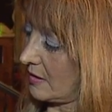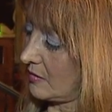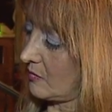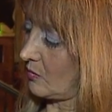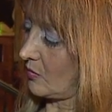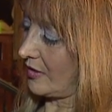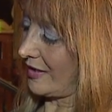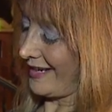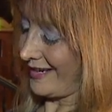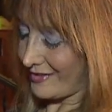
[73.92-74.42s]

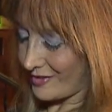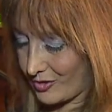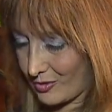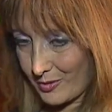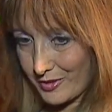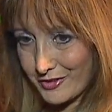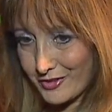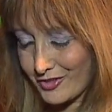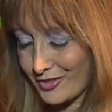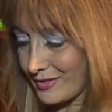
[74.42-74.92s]
and we ask
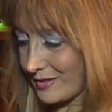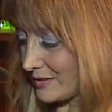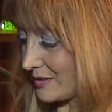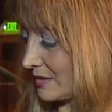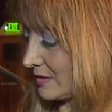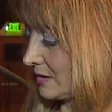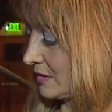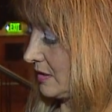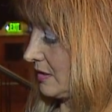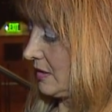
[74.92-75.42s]

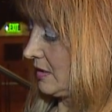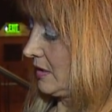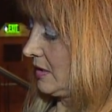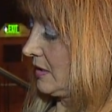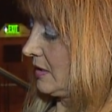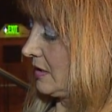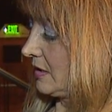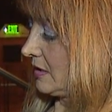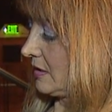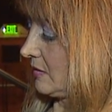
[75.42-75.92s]
questions,
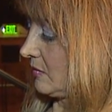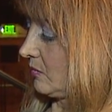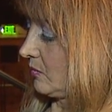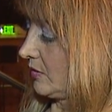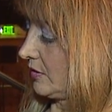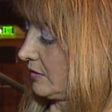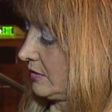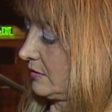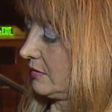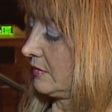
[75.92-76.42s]
it
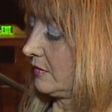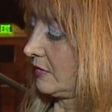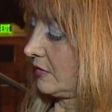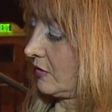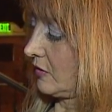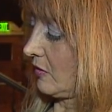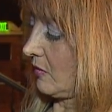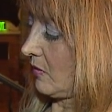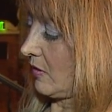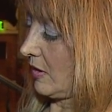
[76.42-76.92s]
will
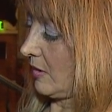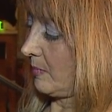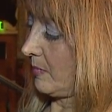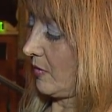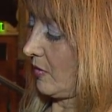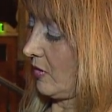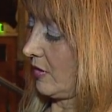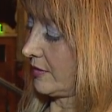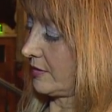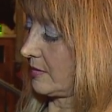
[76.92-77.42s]
go up
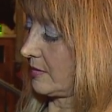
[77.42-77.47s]
on